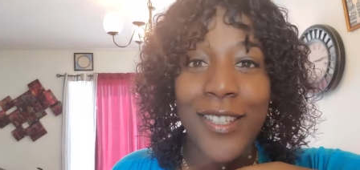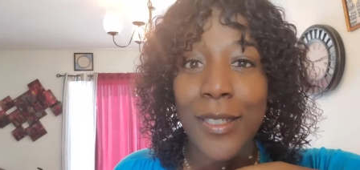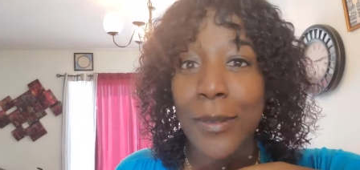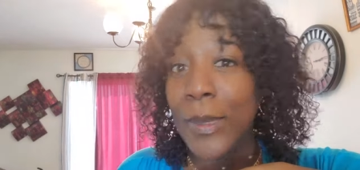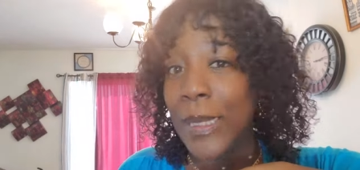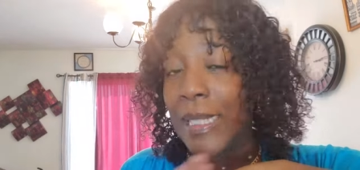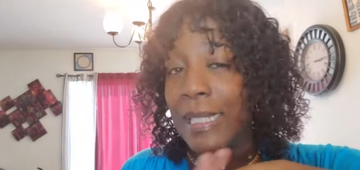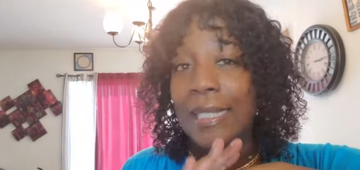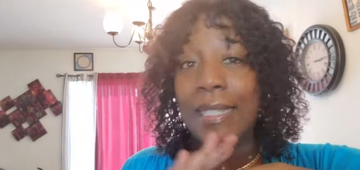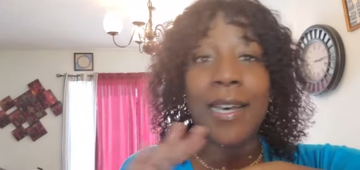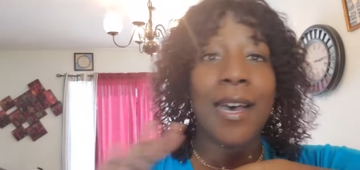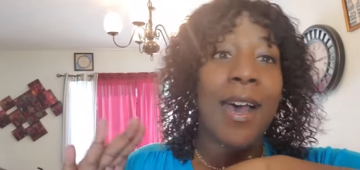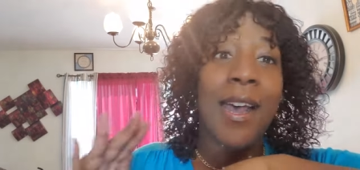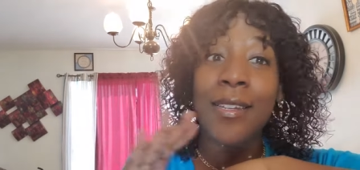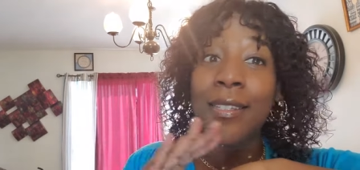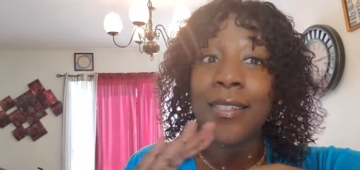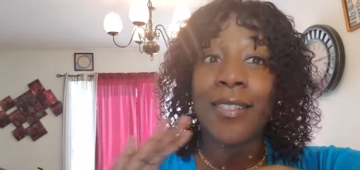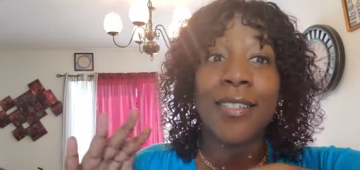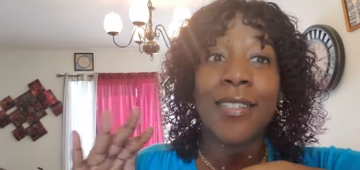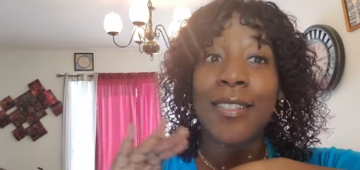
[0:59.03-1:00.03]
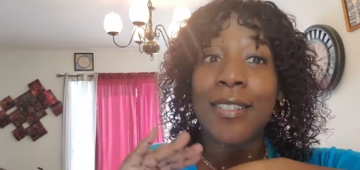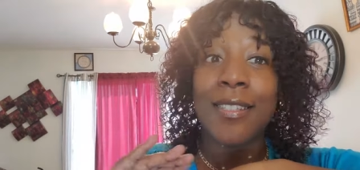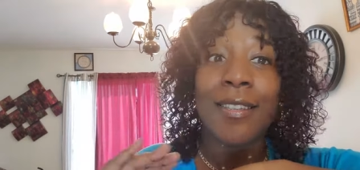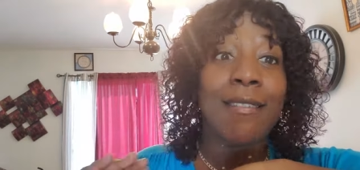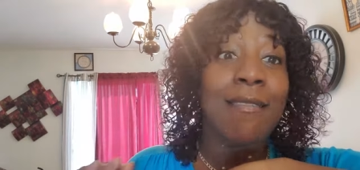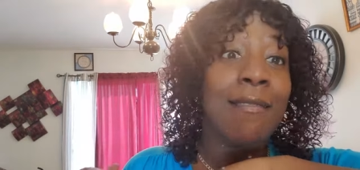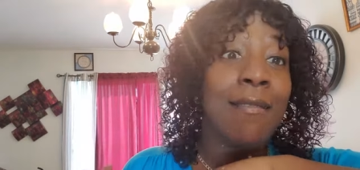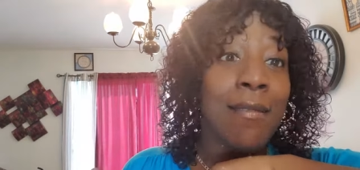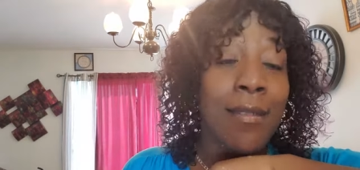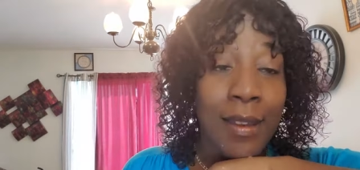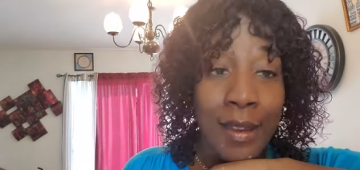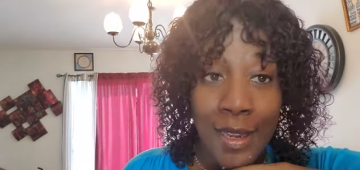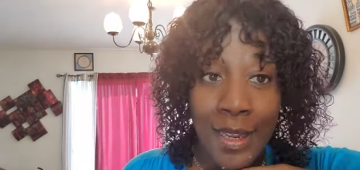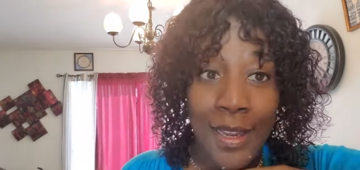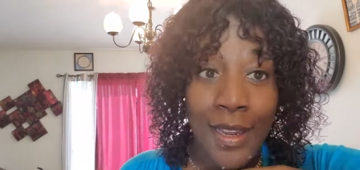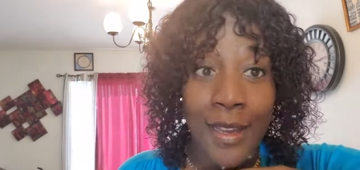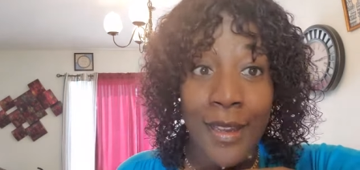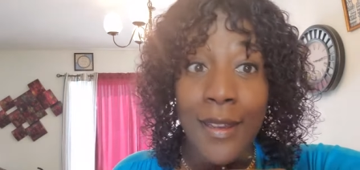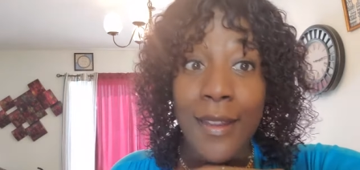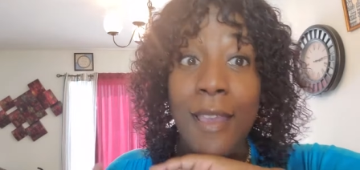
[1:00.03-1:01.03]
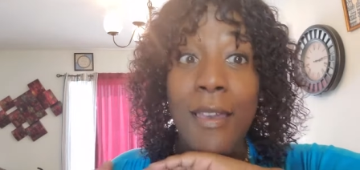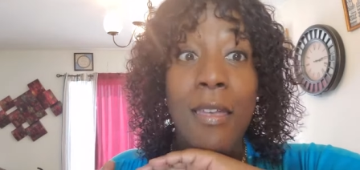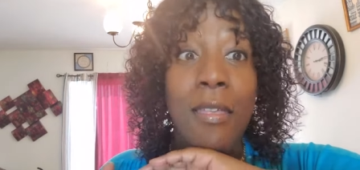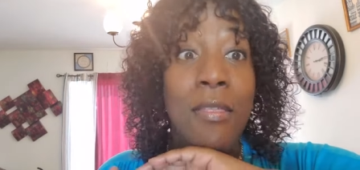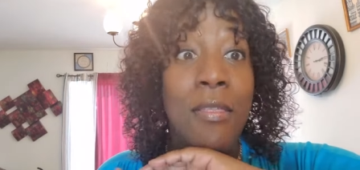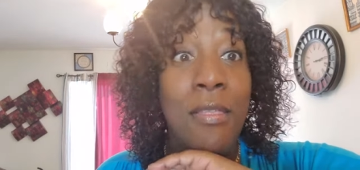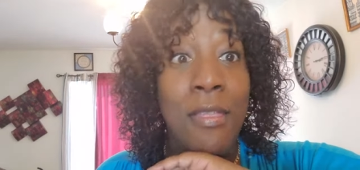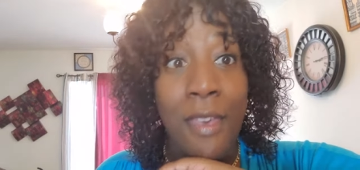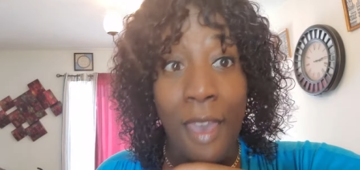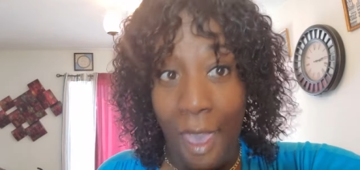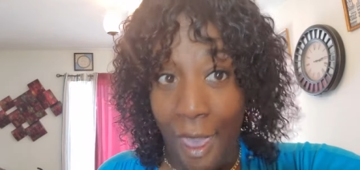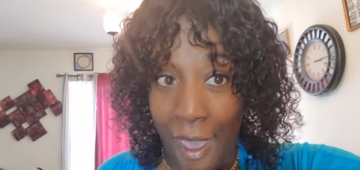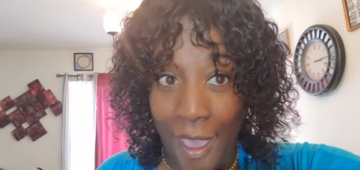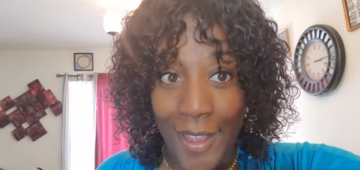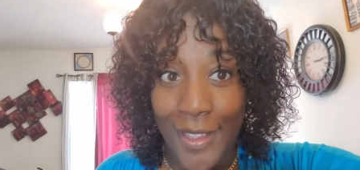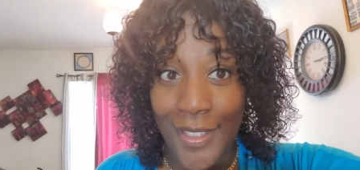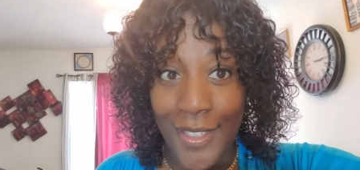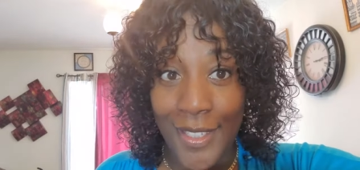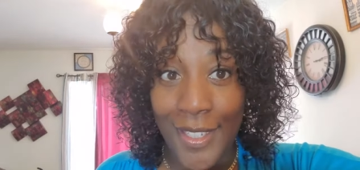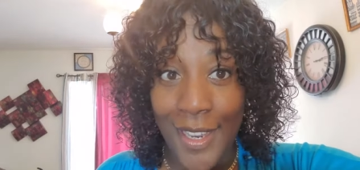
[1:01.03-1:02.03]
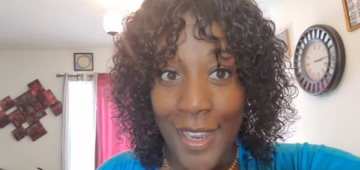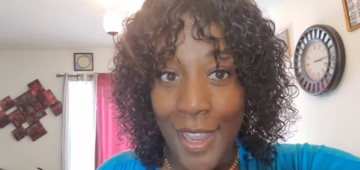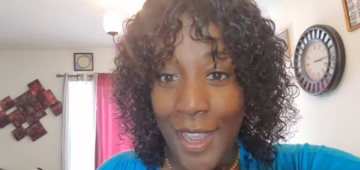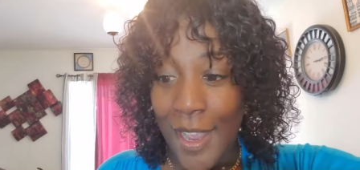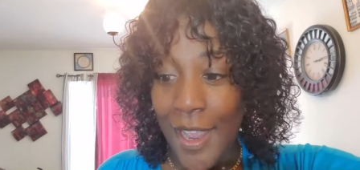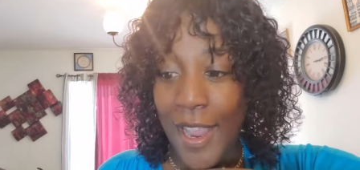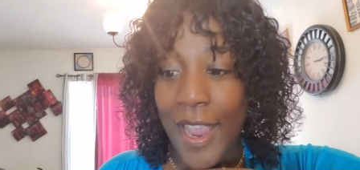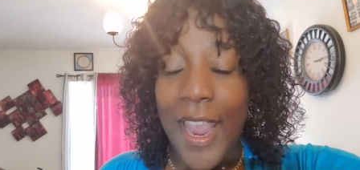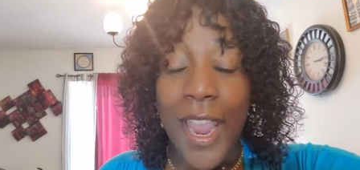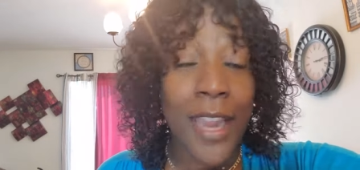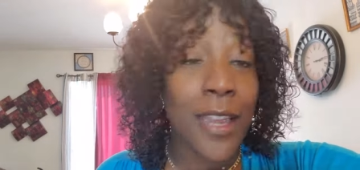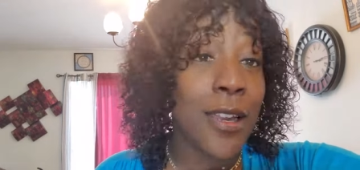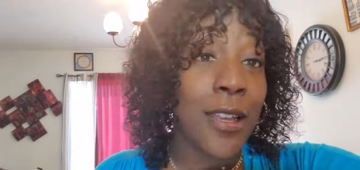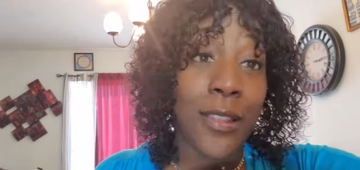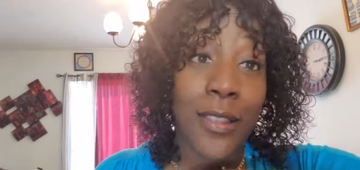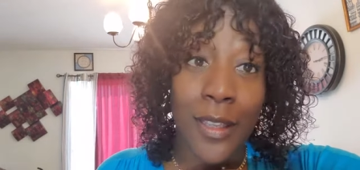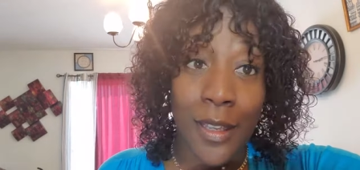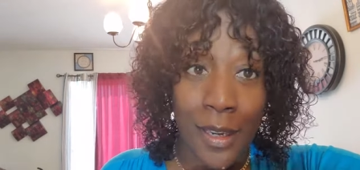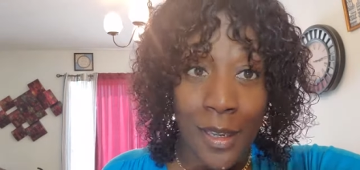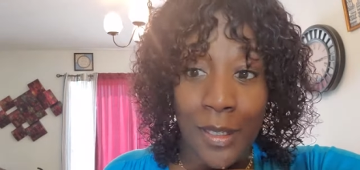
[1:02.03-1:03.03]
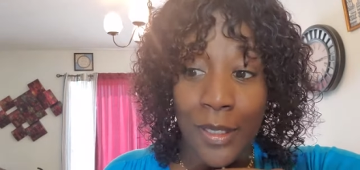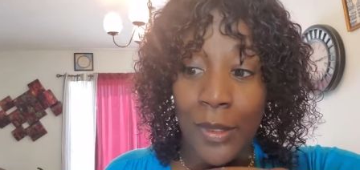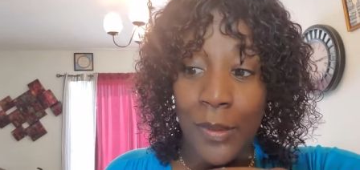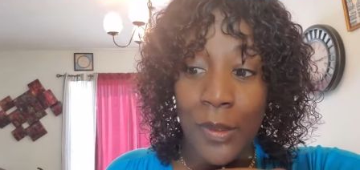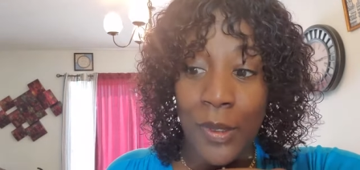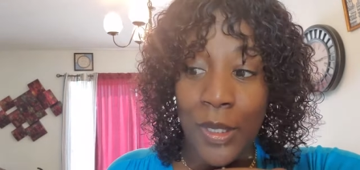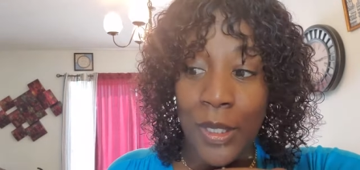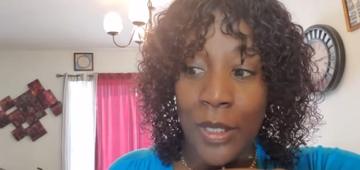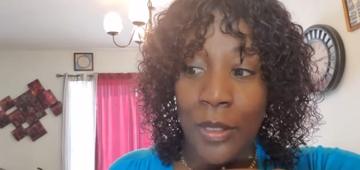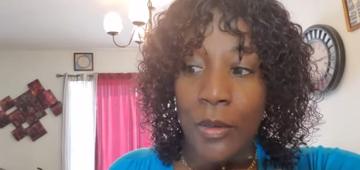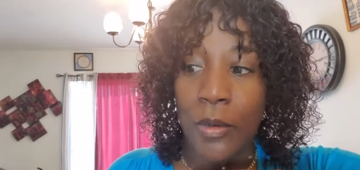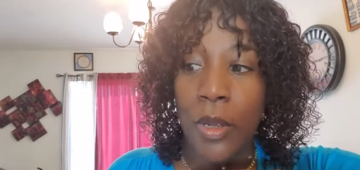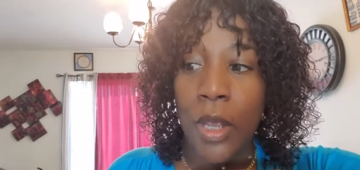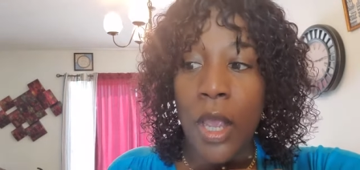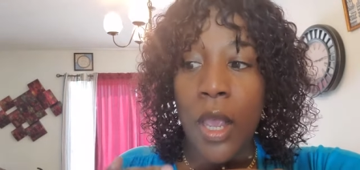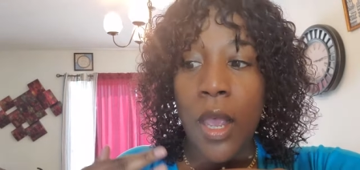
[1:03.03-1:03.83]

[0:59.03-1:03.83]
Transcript: Sometimes I just need that and nothing else will do.